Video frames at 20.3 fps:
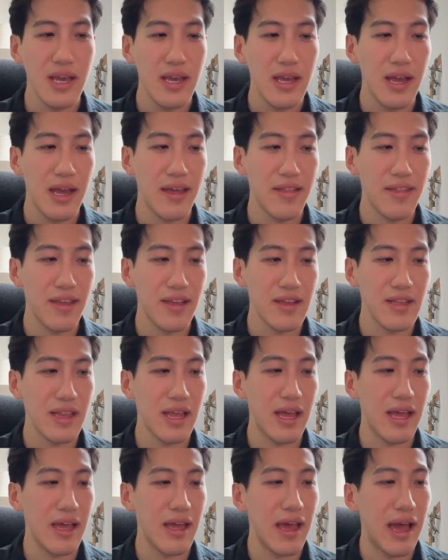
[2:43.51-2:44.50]
And I think
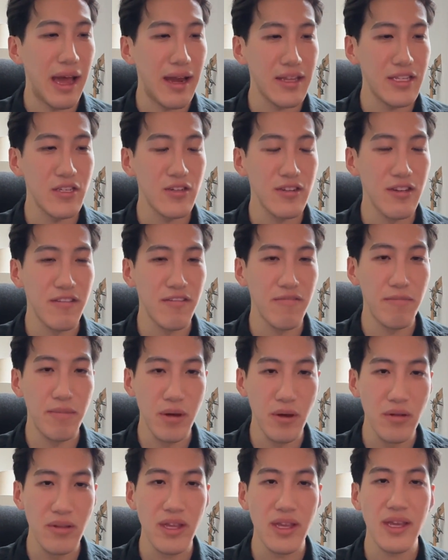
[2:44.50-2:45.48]
that attitude of
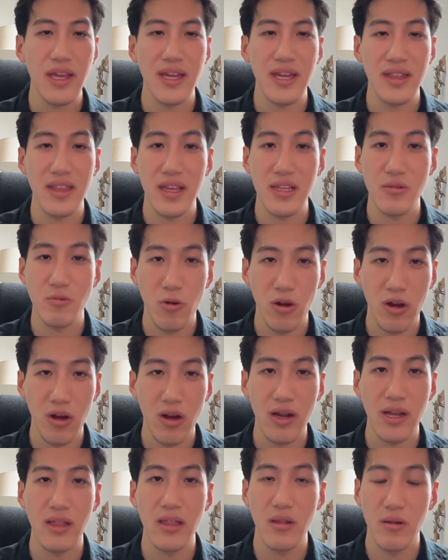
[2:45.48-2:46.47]
building, getting things wrong,
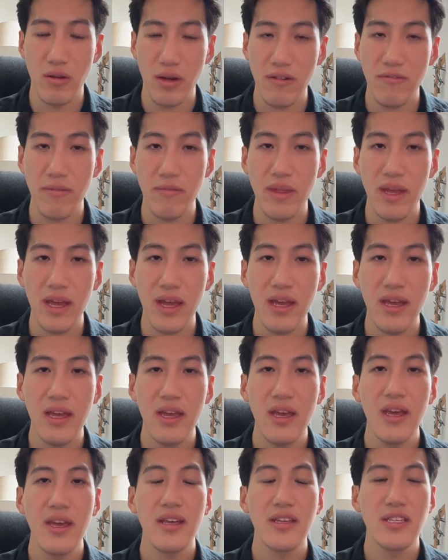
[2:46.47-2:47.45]
and learning from that
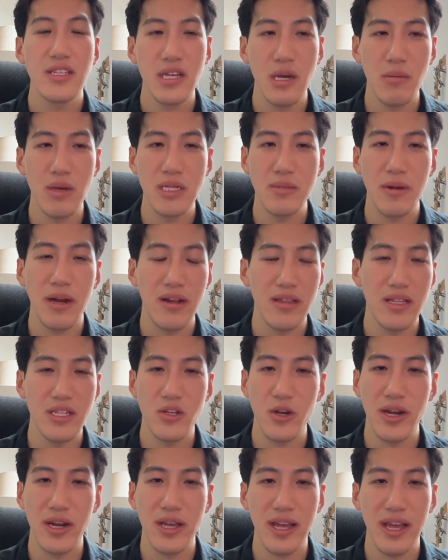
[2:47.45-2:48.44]
is so much better than
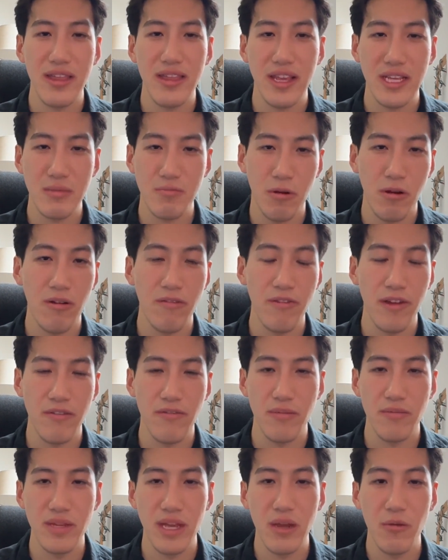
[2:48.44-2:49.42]
trying to get things perfect
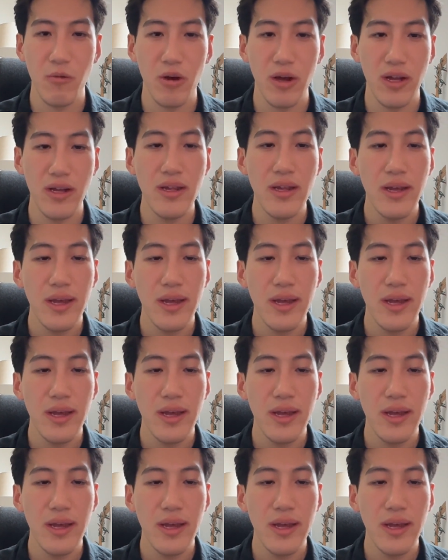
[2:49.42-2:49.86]
from day one.